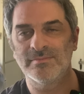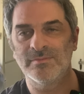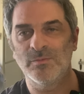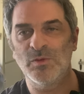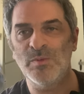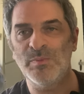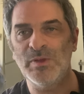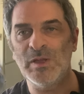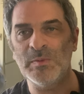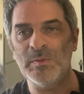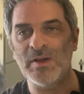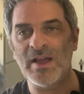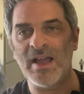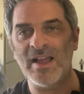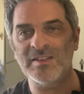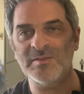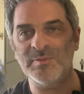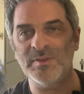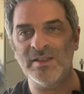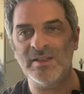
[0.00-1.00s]
When people
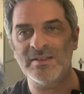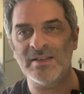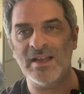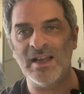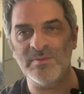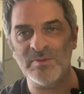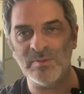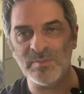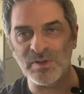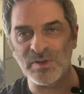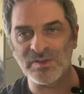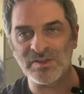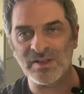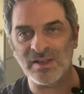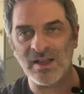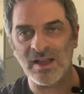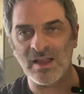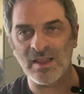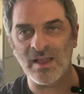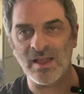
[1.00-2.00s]
ask me the type of
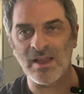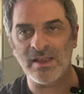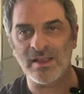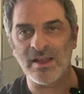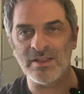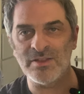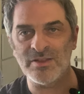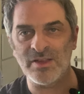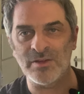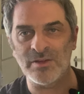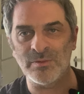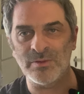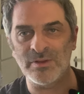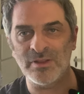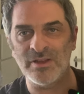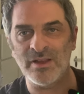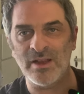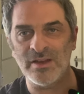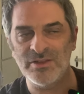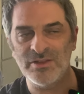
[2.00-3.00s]
music I like, I
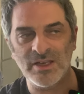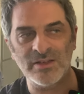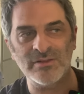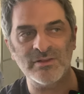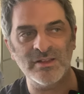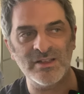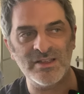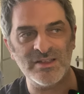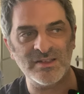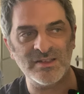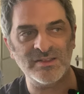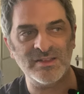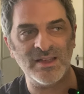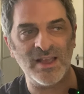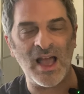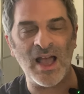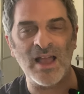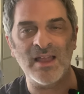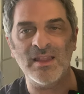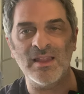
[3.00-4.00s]
generally just
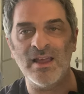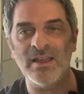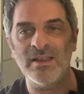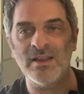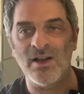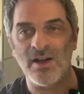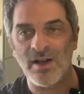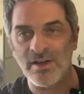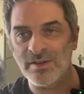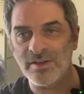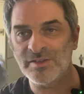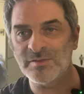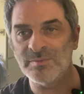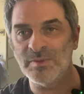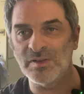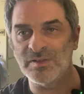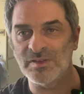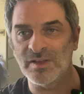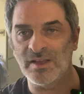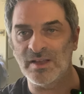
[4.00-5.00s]
say, I like honest
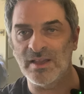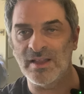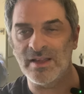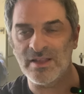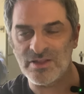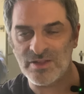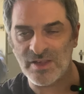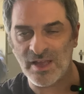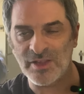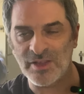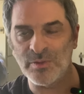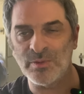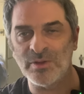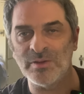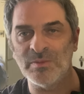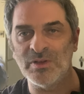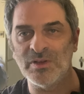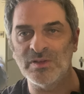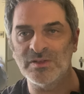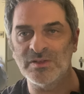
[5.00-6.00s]
music. I like
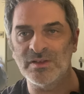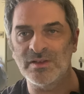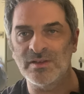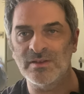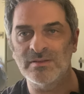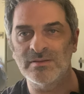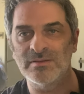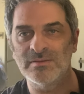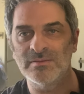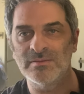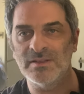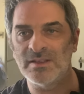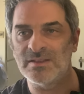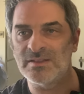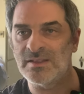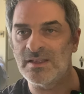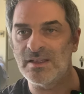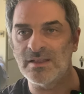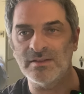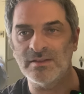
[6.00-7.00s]
genuine music.
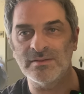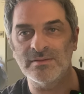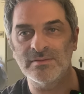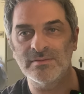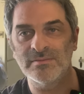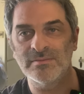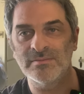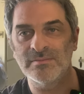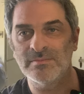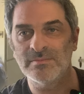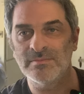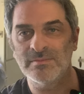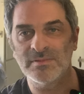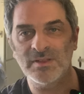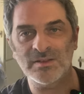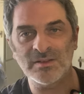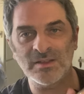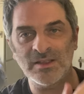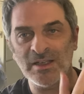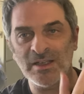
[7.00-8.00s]
That's it.
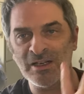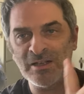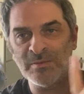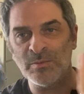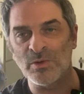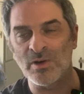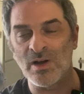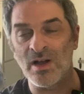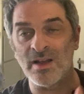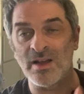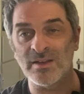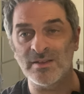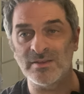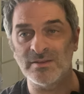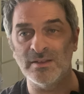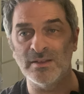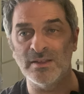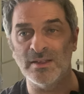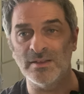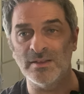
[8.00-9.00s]
Doesn't get any more honest
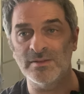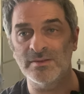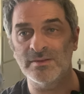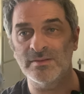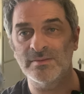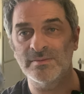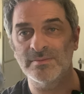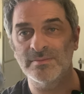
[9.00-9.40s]
than this.